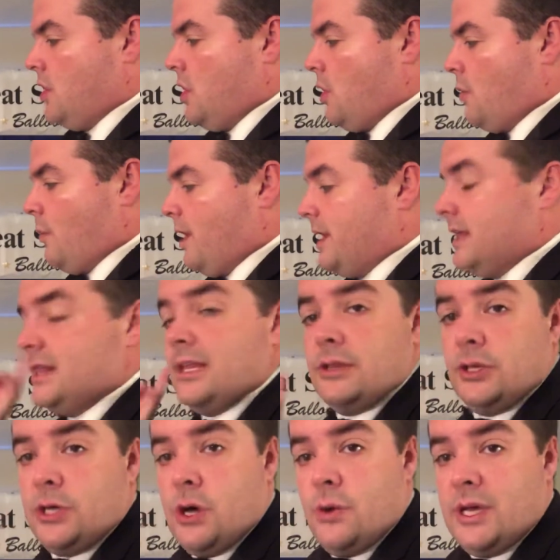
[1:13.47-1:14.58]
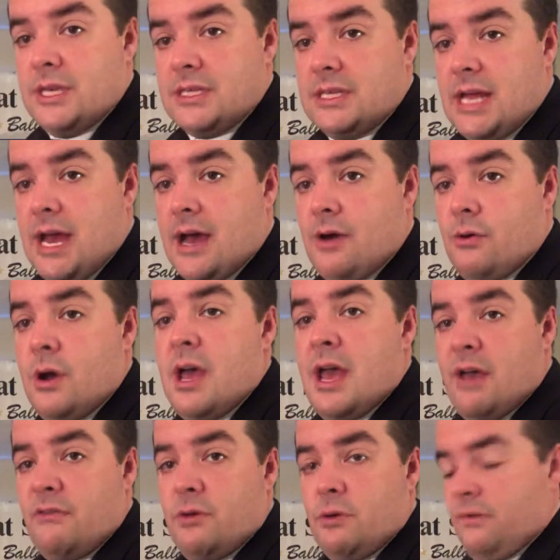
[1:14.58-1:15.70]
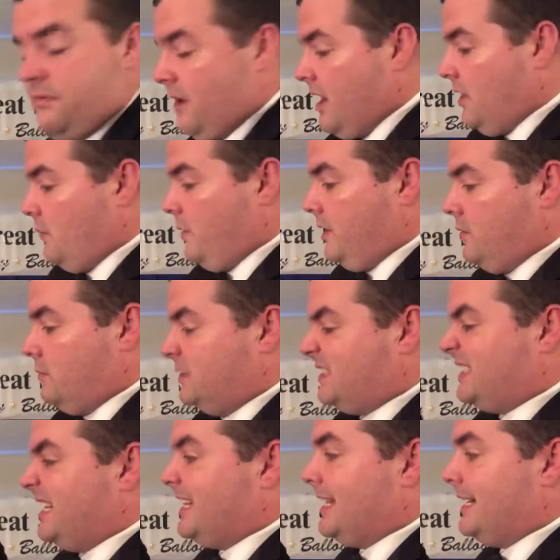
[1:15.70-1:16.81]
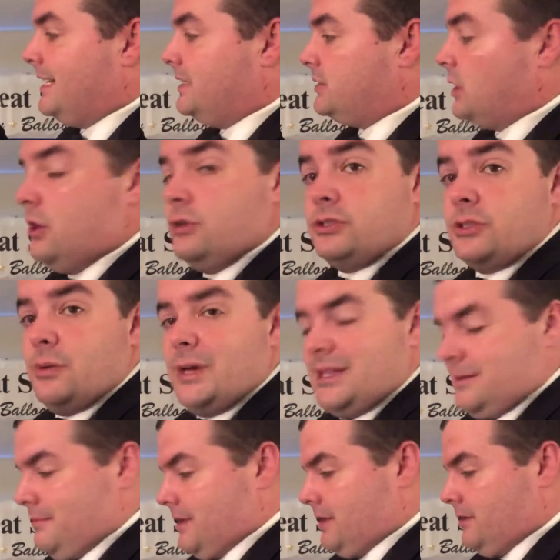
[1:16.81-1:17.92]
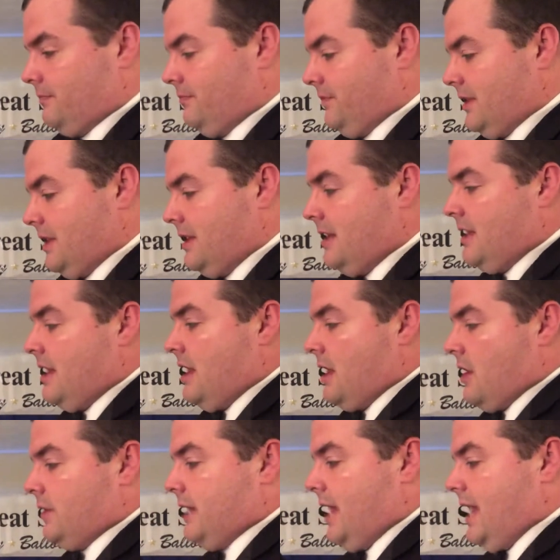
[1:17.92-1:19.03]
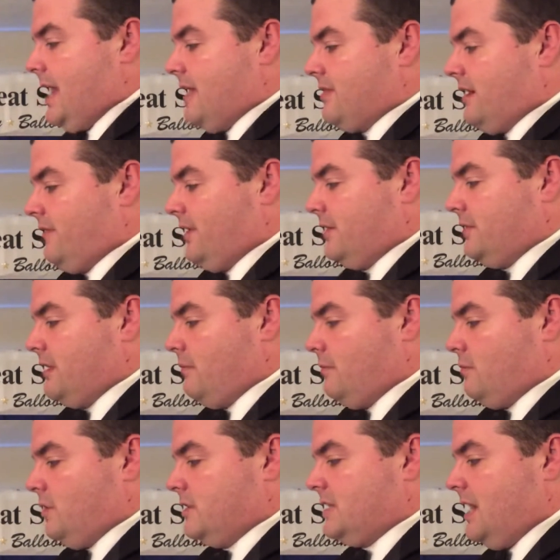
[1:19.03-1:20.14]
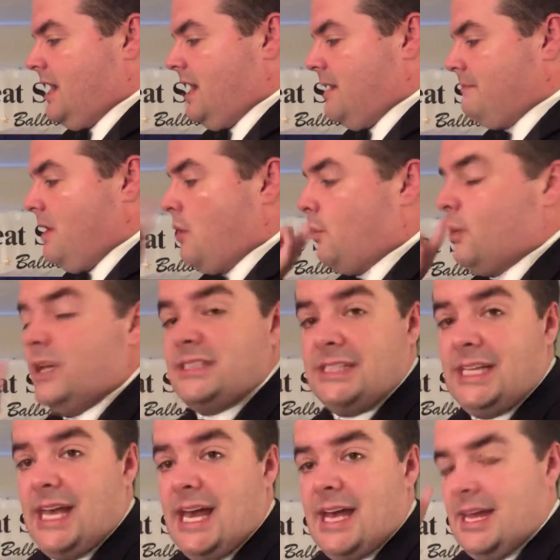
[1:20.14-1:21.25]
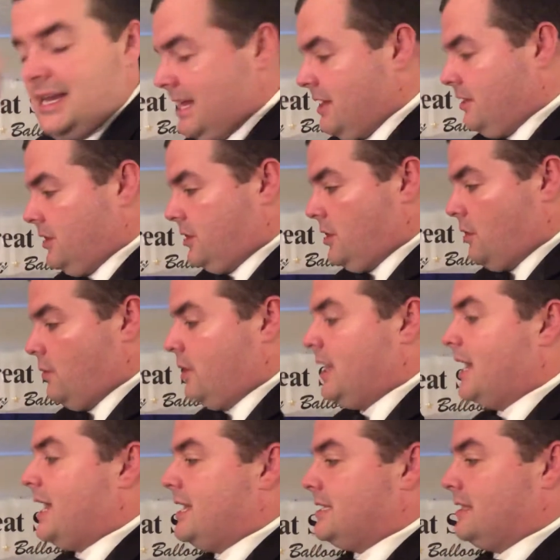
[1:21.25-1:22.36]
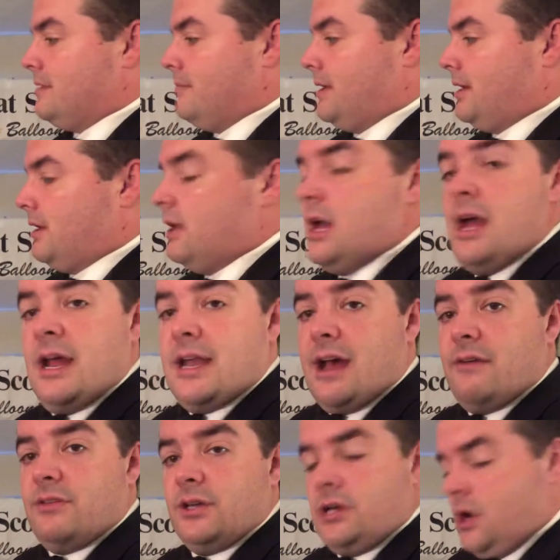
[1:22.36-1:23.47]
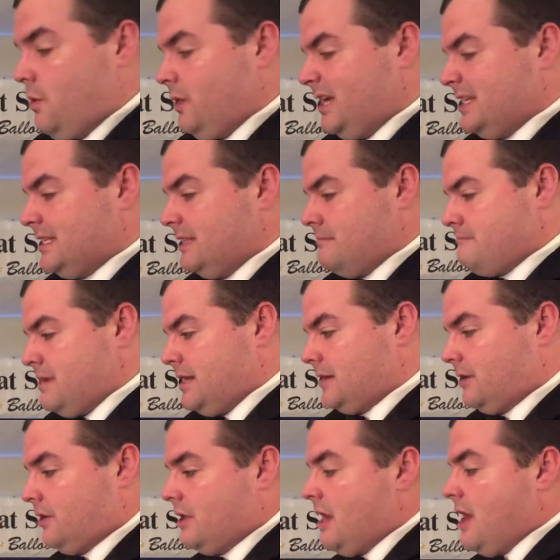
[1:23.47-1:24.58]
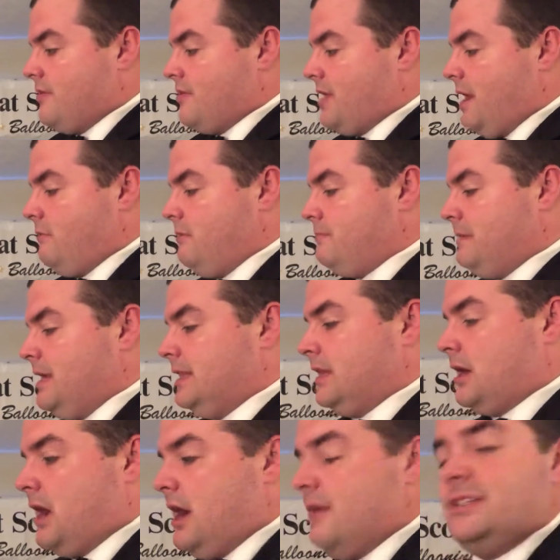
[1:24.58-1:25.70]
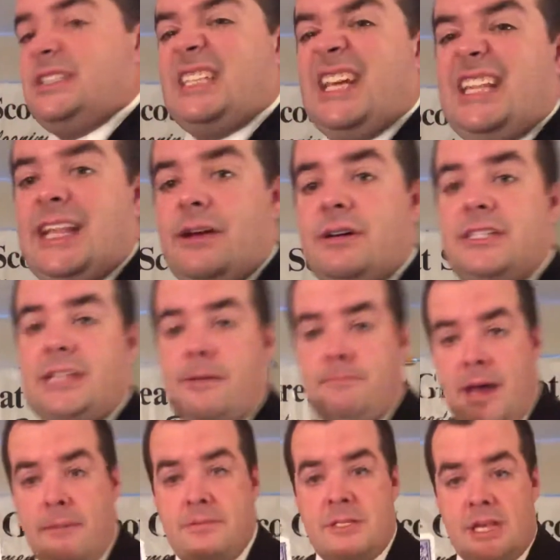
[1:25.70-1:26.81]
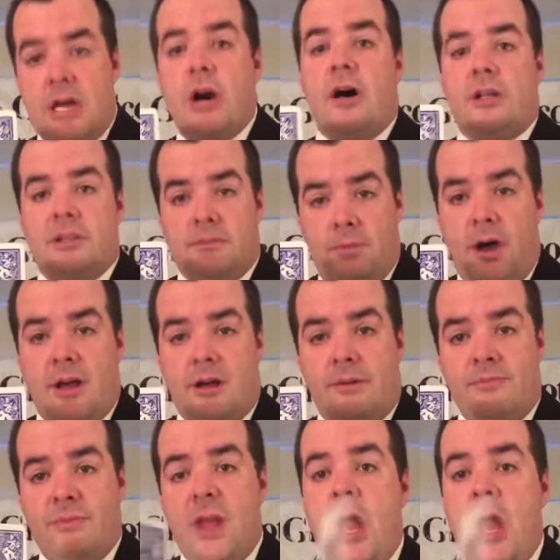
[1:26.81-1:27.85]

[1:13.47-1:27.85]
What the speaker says: where do you think the Coke is now? If you were following, you would see that it is also in the middle. Okay, and then if I do that one more time, once again, the Coke is in the middle. Now, if the Coke is in the middle, then that would mean that obviously there is a Pepsi on the bottom,